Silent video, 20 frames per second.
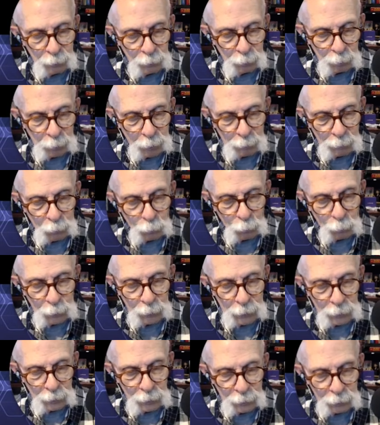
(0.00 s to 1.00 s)
was probably the one
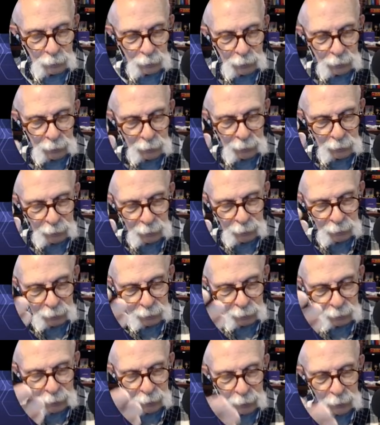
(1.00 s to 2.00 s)
that took got the
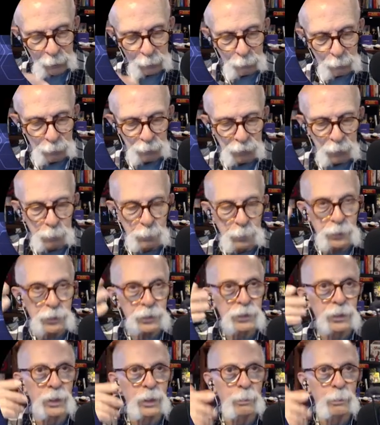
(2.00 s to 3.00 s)
uh, IRS
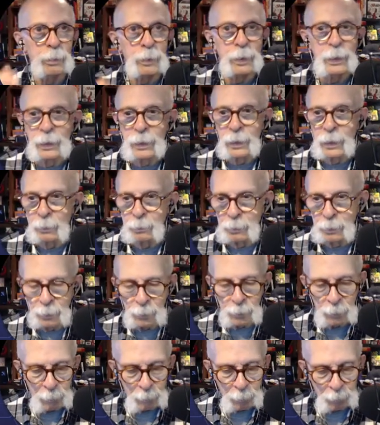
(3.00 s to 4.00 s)
commissioner to pay up.
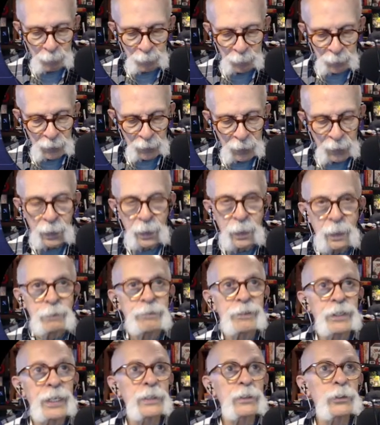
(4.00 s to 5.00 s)

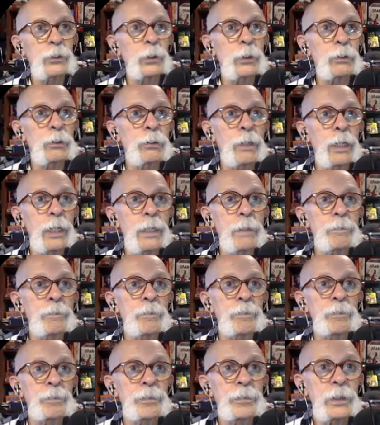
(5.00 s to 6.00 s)
Facto crap,
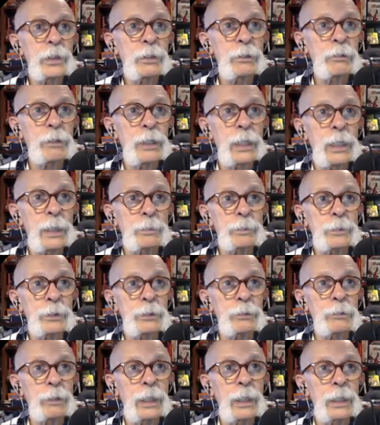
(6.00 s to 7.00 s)
crap,
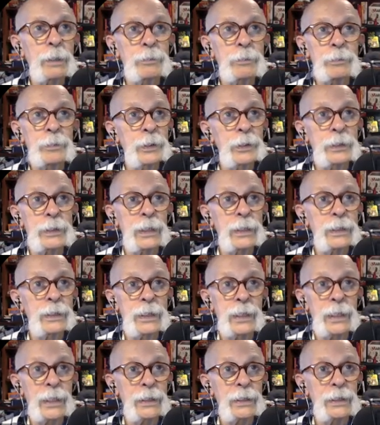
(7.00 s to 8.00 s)
crap.
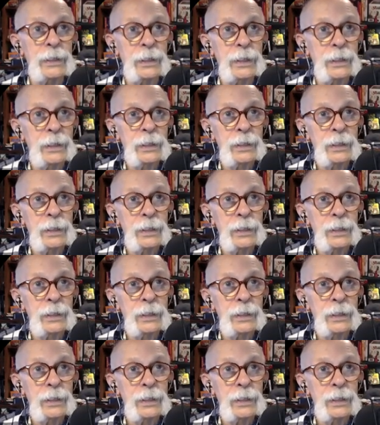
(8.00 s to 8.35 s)
Again,